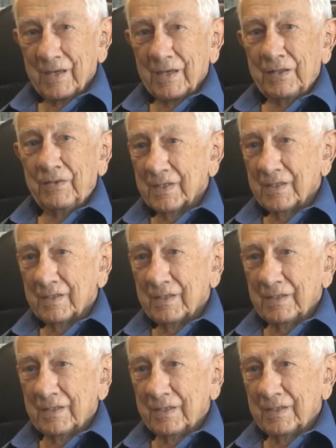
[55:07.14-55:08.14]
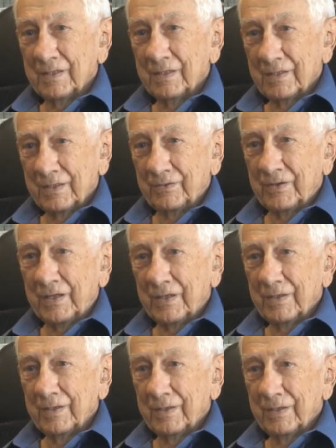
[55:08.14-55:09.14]
And then in, Where you
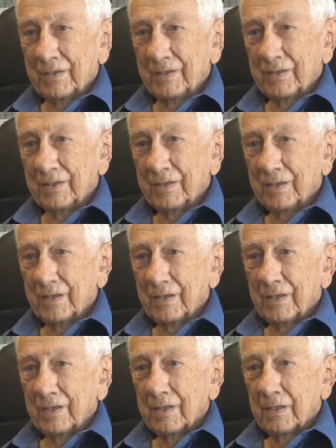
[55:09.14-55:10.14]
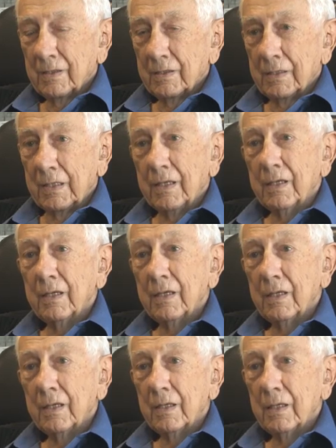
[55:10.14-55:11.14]
celebrated your huh?
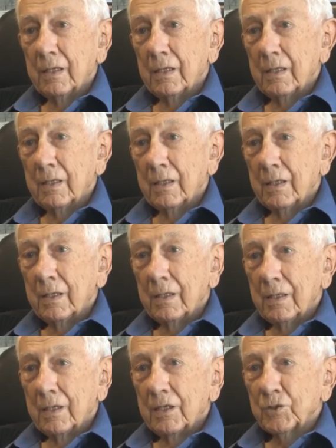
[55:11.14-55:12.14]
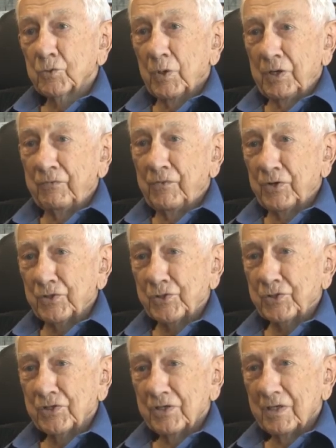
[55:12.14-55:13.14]
Which birthday?
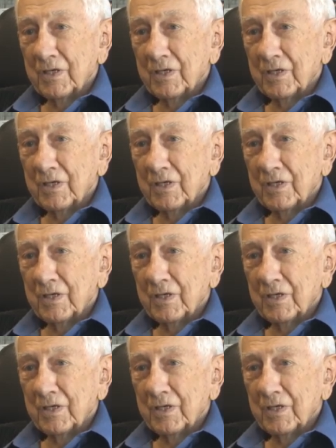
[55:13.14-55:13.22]
twenty-first.